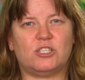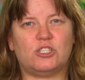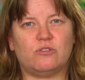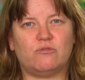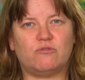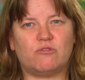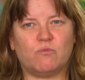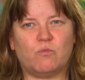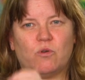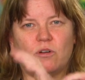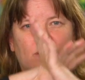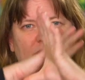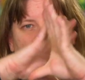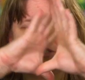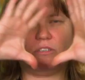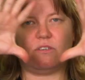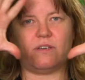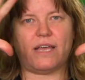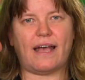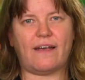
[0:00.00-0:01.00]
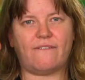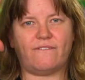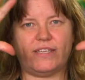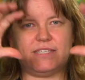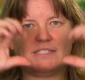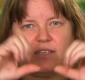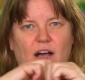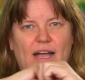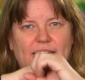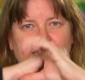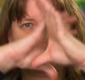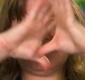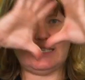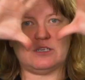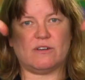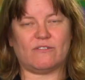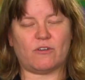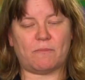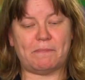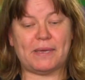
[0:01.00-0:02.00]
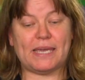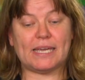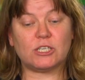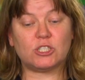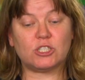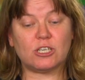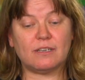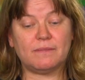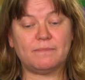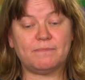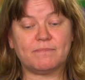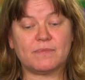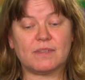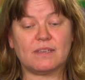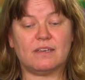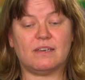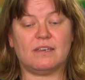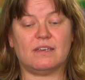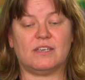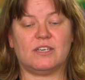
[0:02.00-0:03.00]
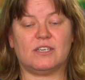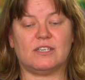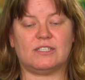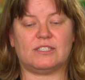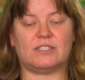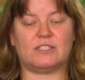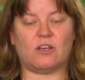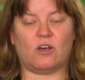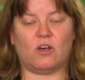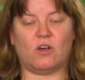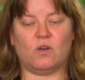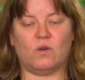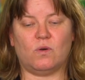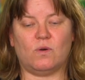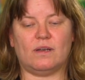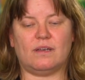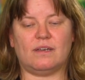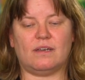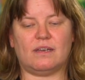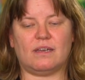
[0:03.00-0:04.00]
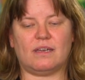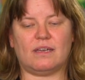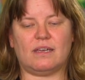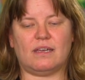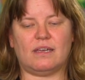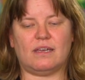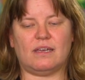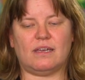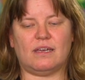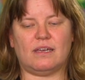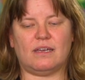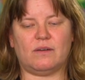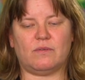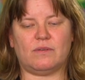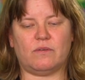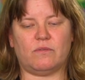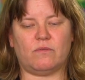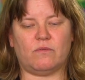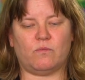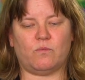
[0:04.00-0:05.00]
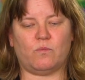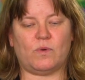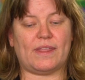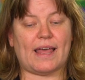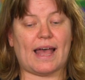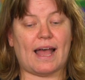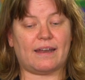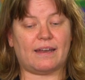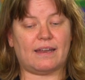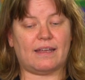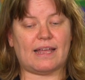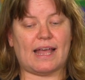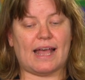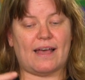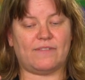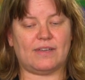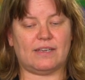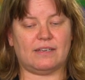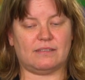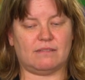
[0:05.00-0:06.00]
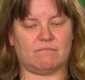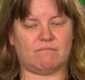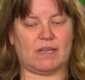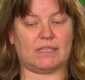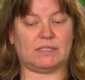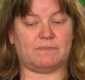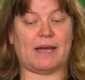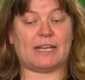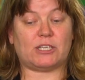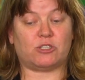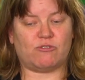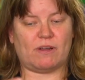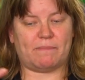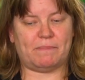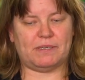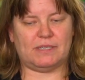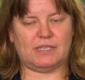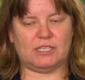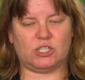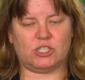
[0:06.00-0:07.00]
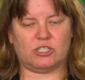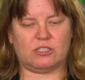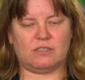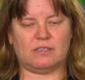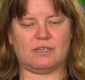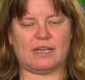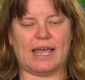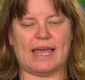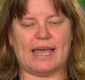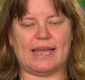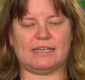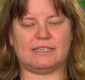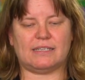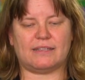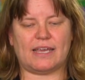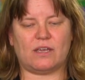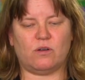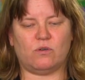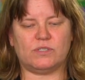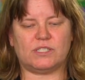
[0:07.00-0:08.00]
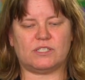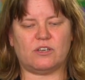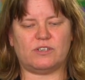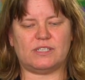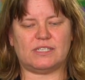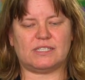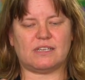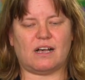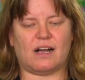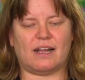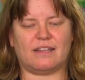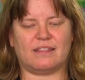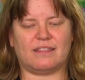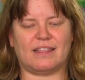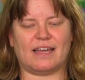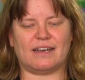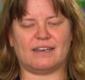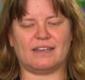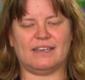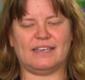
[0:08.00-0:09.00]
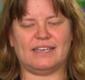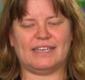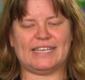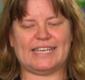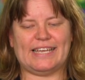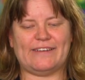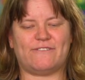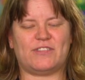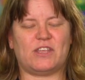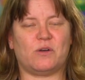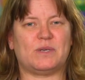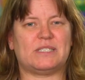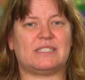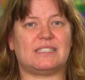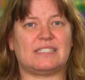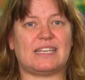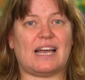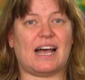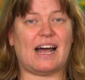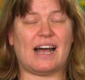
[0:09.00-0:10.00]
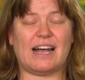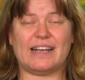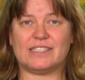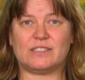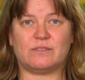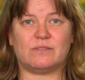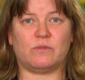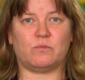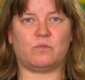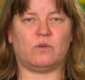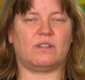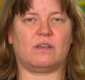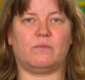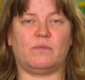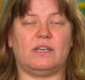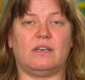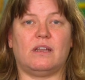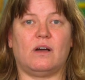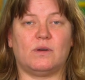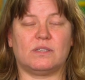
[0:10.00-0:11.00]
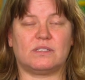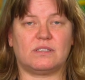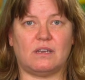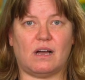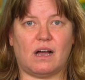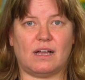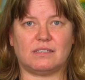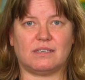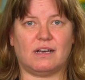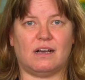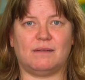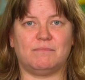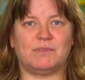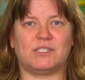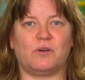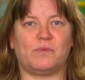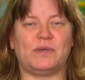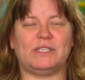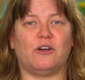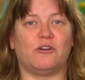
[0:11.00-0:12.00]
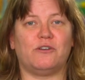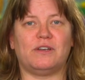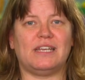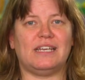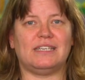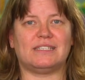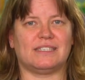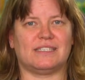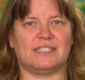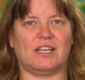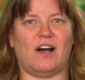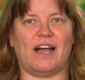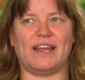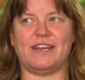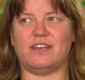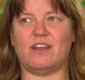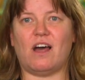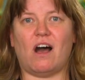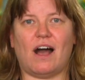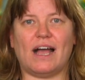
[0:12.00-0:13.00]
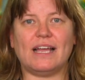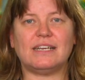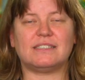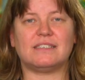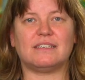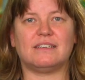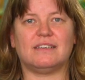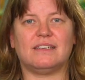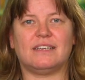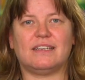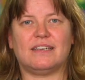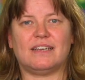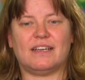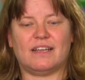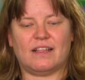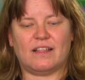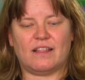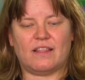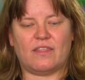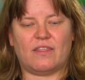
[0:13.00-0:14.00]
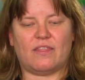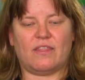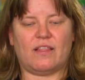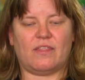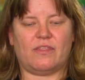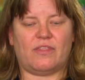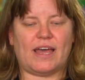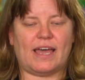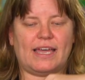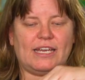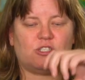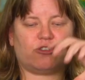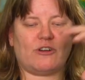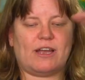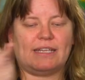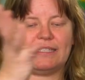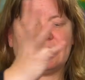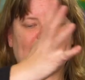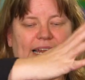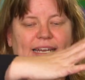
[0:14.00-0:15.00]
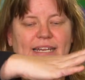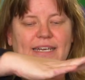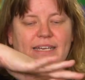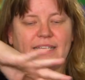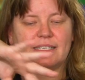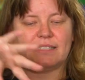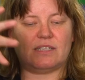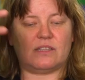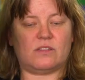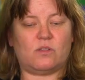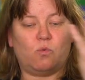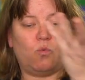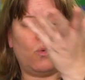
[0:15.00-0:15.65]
children wanted to have this idea of a picture. So without having as much repetition, and they also decided that if there were stars, well, then we know it's nighttime, so we don't need to sign night. They translated it as the